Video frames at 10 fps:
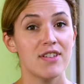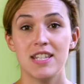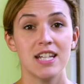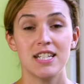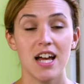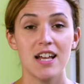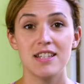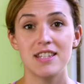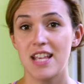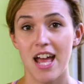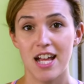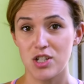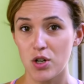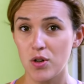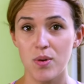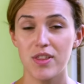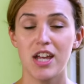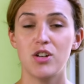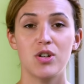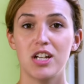Visit us at yoga with
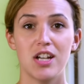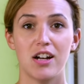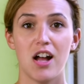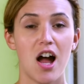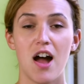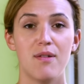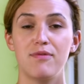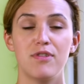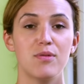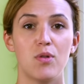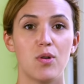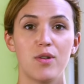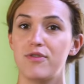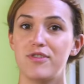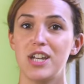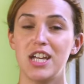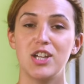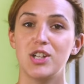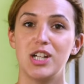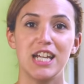adrian dot com for more free
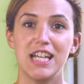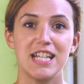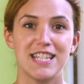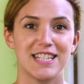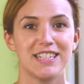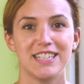goodies.